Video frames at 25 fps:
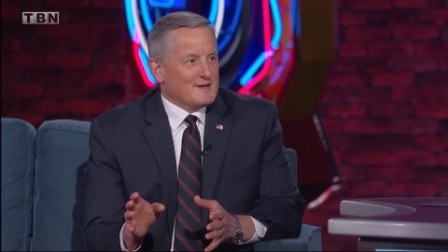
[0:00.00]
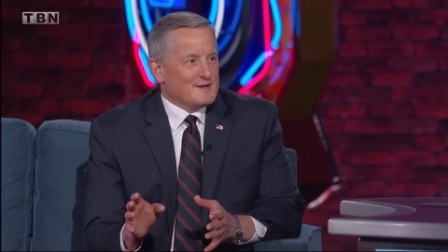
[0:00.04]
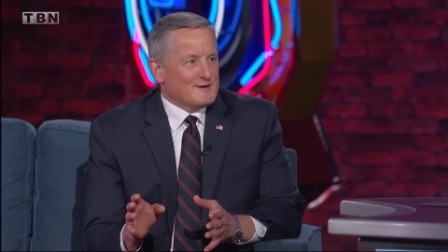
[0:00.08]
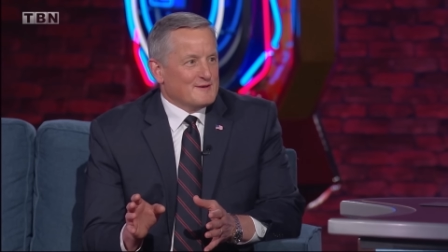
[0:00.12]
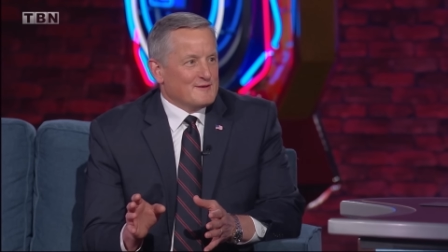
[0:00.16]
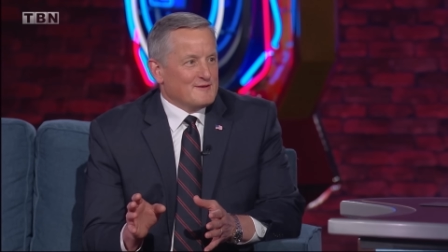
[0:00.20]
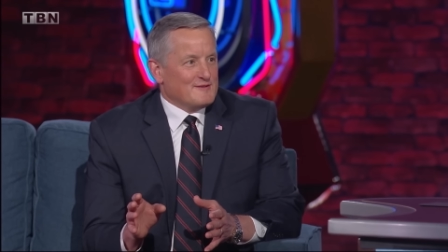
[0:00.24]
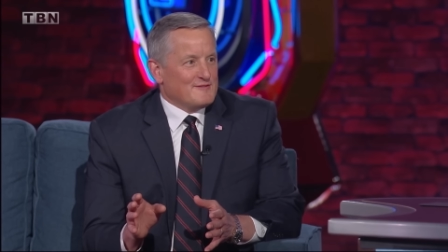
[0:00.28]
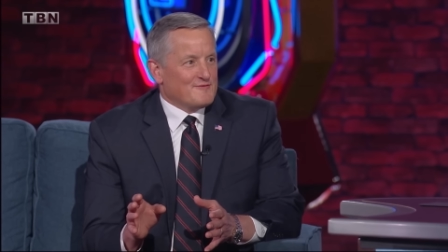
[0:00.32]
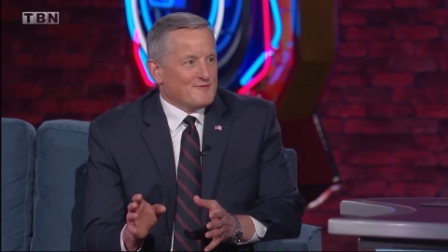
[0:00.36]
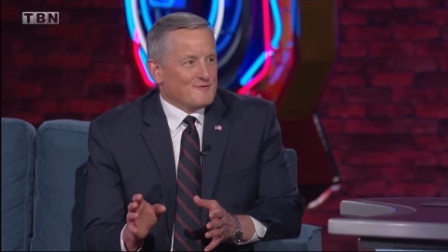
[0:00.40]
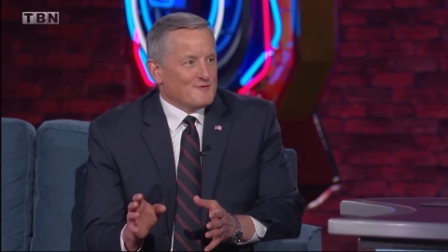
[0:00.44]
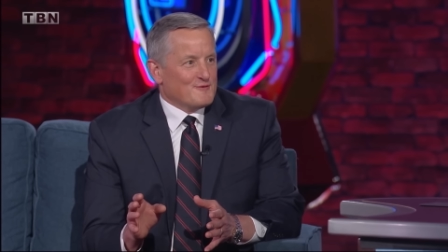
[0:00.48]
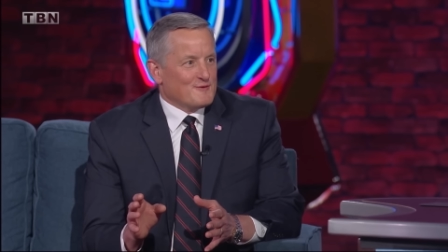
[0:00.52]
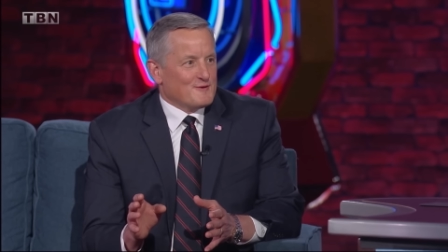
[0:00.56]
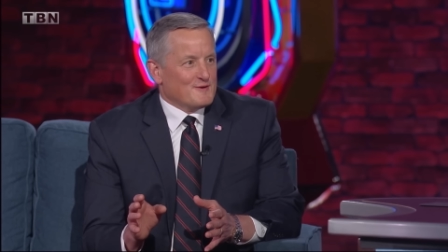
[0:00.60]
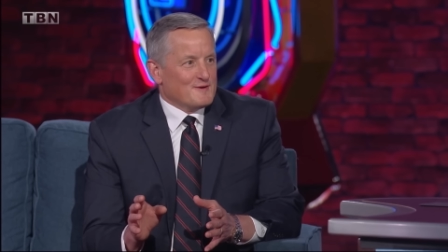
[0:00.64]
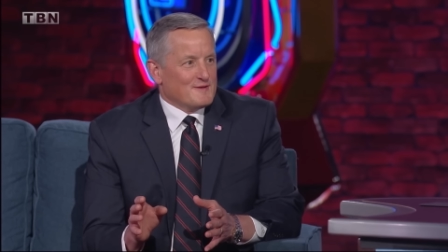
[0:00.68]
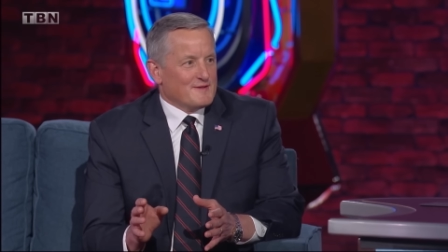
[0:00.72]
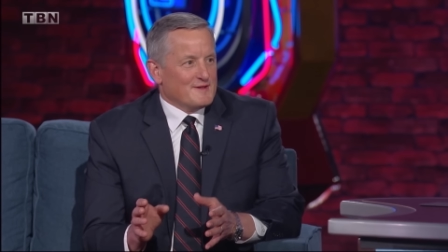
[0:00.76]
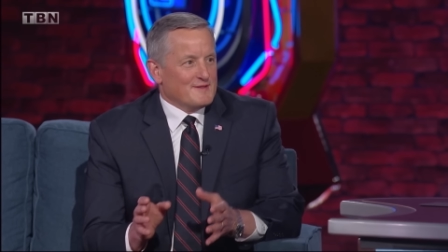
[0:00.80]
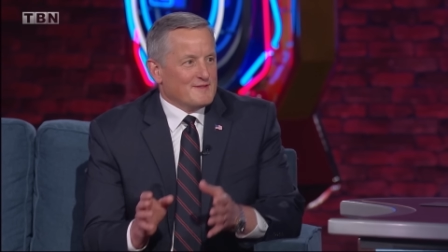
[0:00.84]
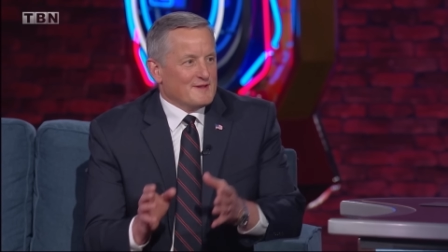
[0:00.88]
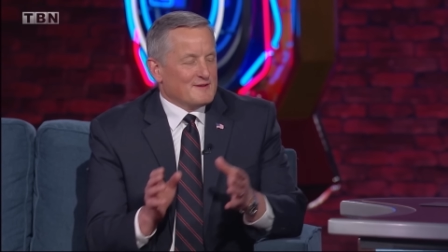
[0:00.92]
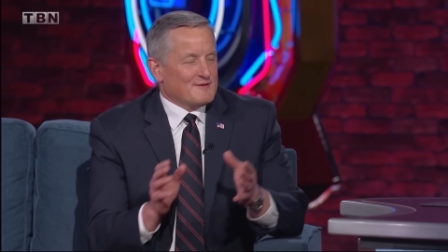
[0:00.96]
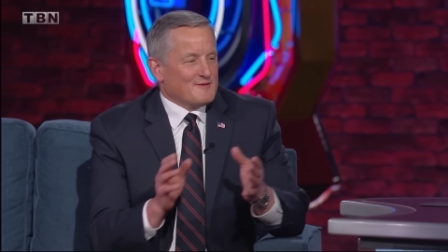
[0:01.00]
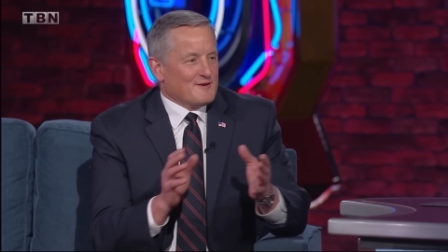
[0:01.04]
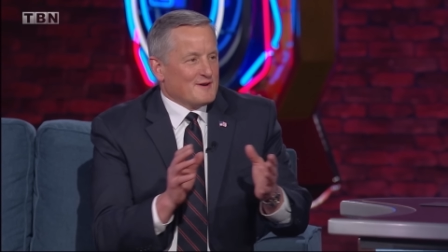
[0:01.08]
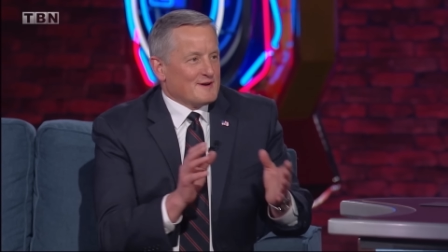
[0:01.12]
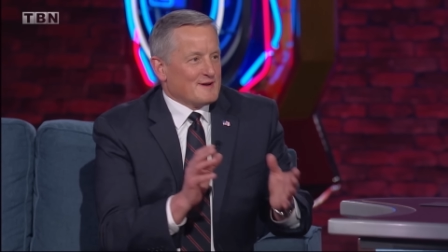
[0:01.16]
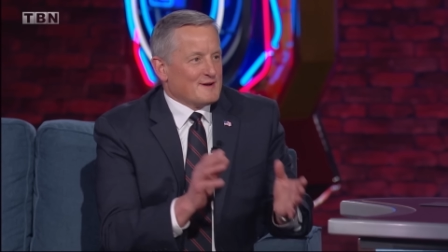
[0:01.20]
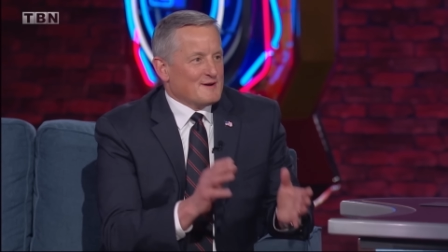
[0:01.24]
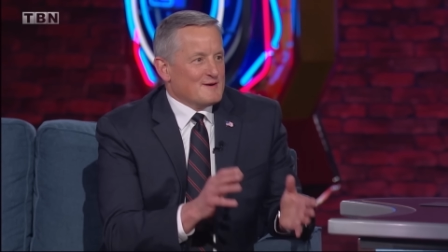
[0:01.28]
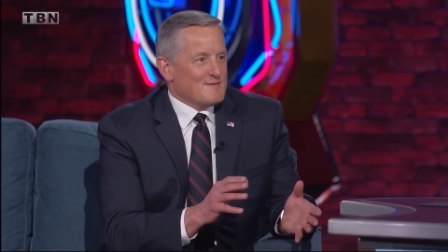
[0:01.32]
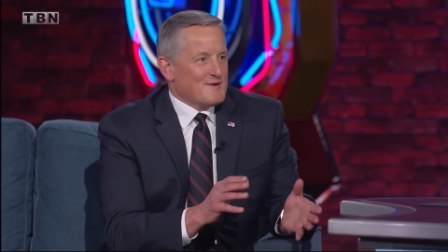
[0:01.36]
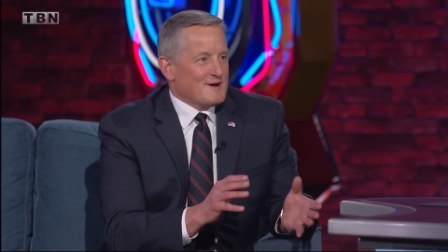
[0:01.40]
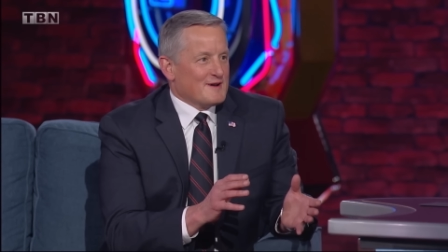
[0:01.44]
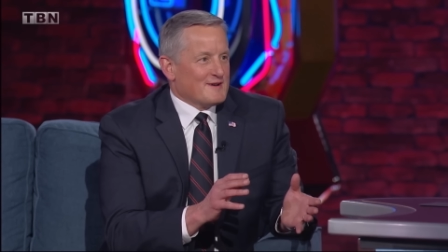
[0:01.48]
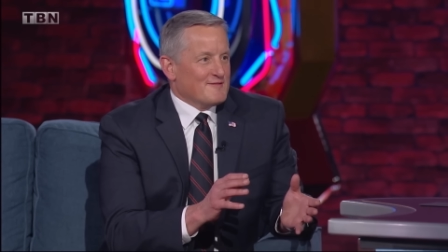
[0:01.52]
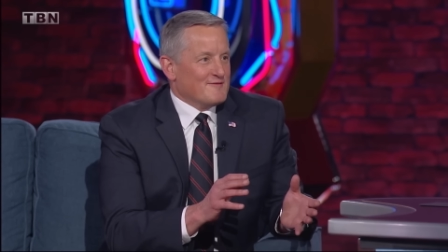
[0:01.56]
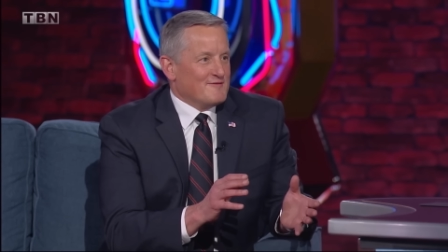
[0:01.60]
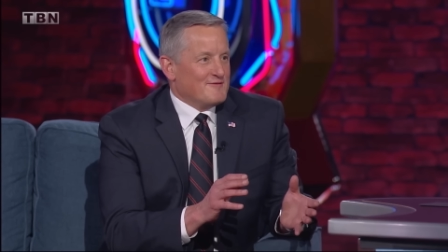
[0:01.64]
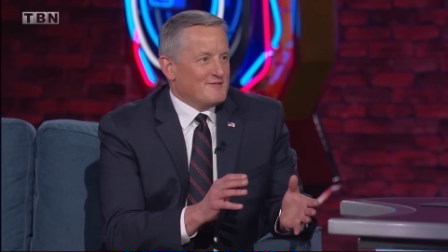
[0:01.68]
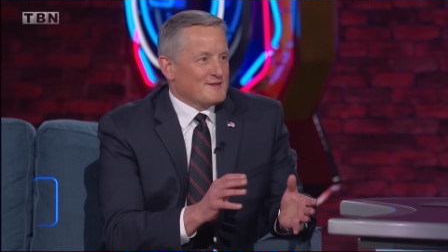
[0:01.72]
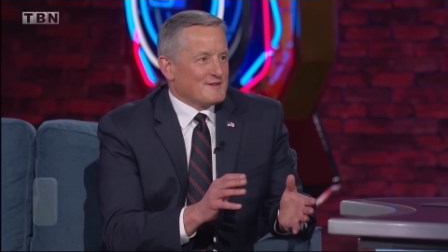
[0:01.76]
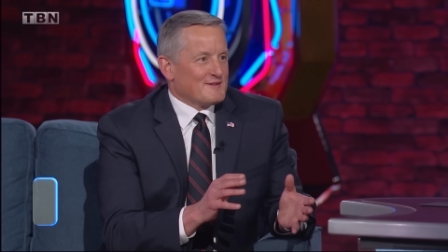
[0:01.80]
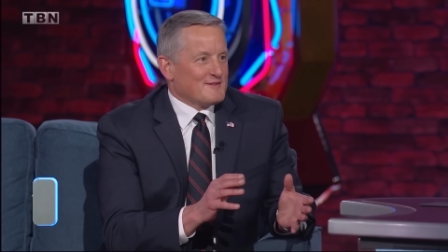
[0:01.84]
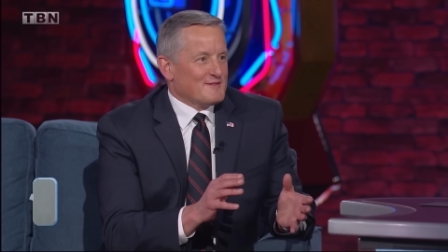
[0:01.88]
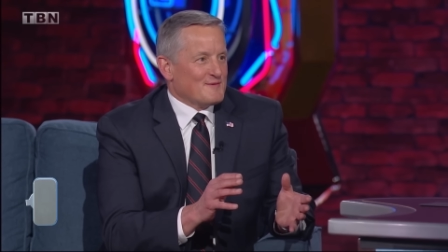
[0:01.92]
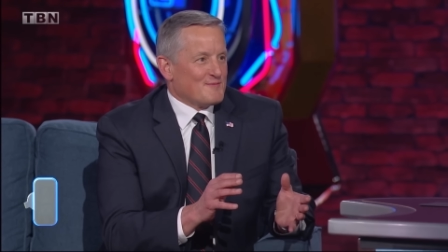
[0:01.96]
else for it, and then they try to go back and
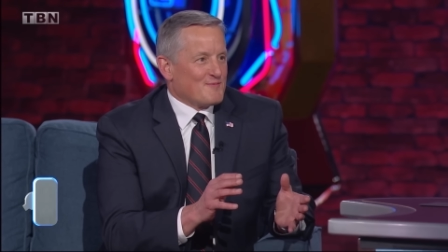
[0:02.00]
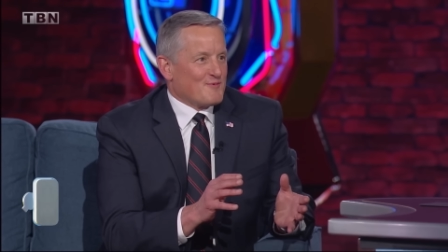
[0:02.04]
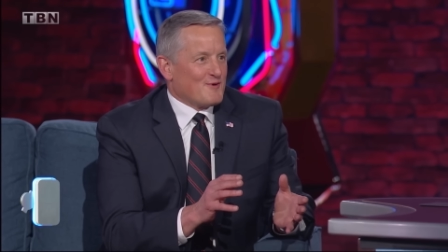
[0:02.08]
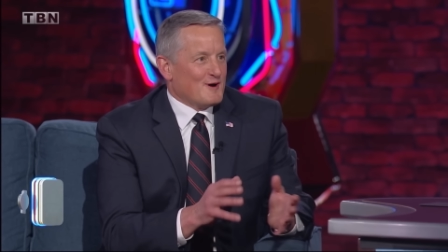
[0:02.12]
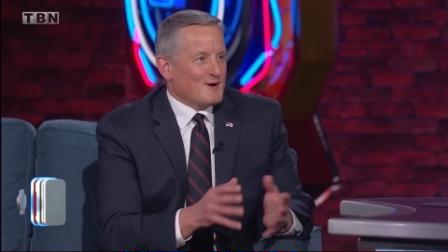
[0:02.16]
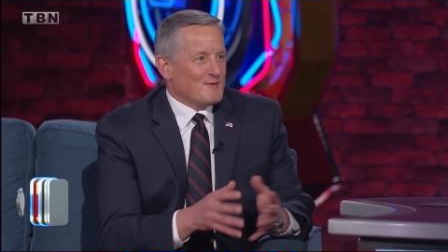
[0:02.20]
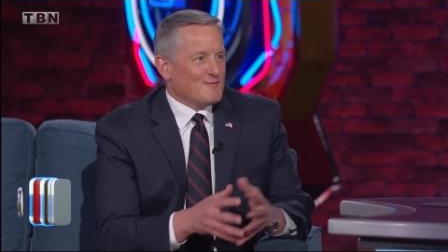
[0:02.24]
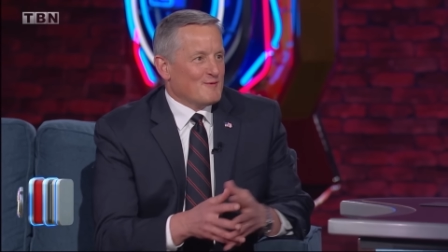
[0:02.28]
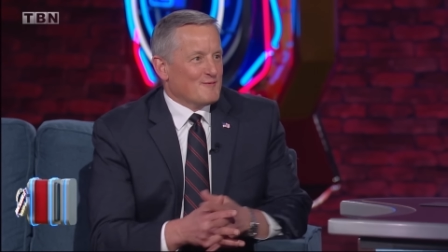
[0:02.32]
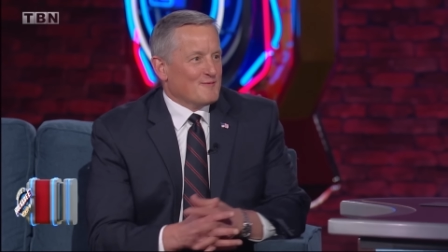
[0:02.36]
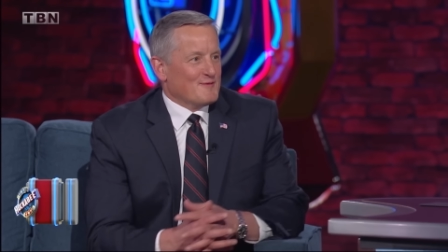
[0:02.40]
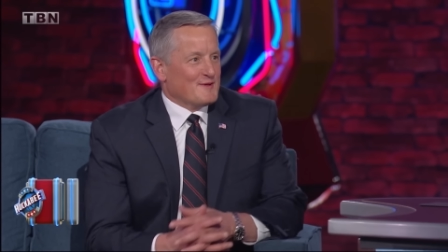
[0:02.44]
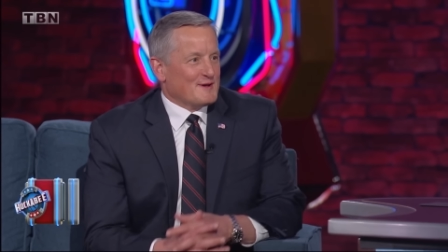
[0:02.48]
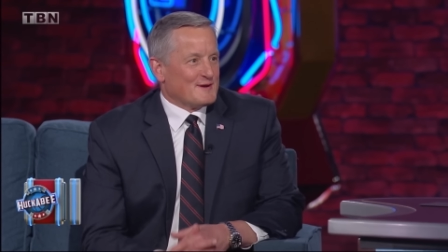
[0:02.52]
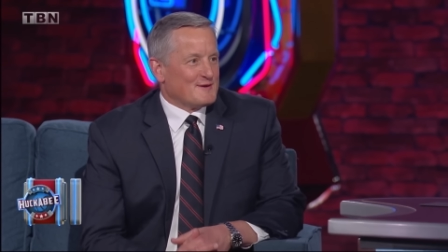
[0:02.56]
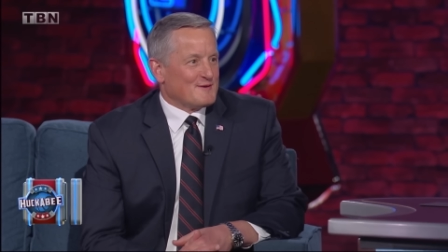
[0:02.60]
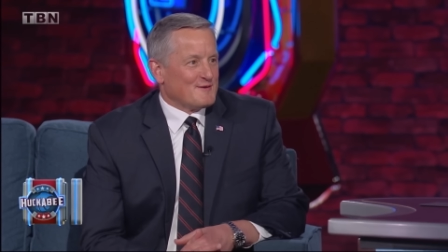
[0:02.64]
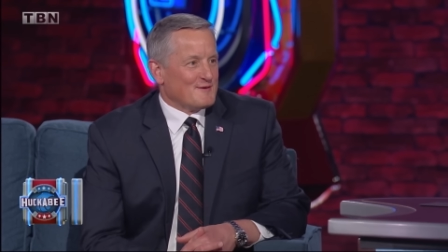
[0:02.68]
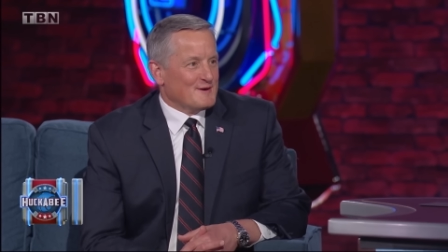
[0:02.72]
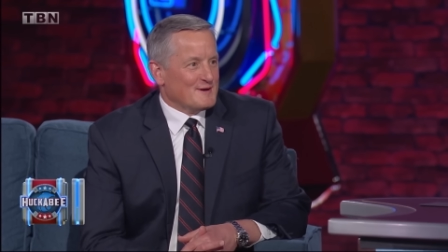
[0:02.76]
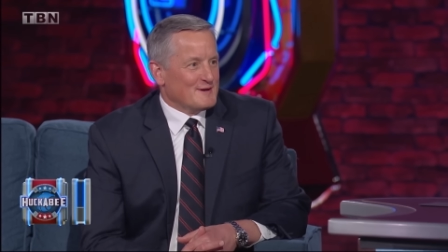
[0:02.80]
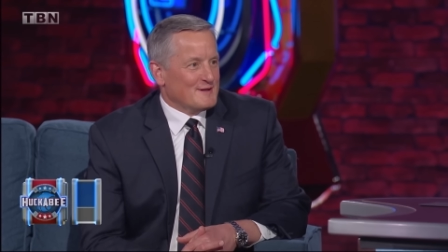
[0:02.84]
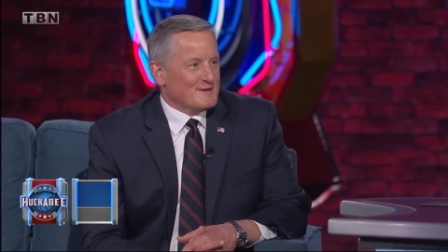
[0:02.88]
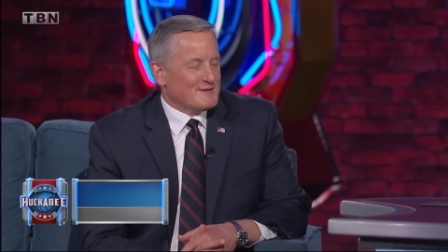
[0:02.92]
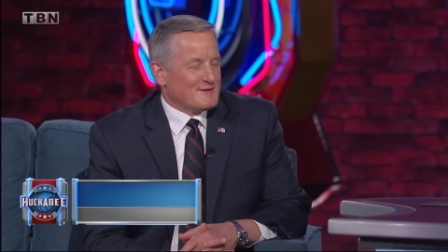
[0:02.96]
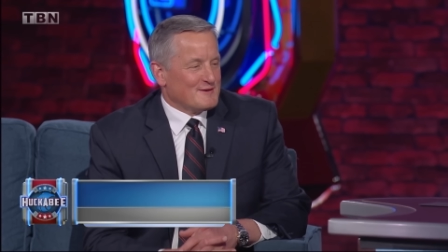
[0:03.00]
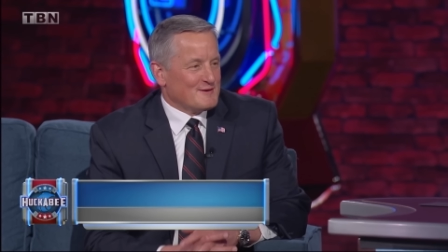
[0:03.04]
fix the problem they created.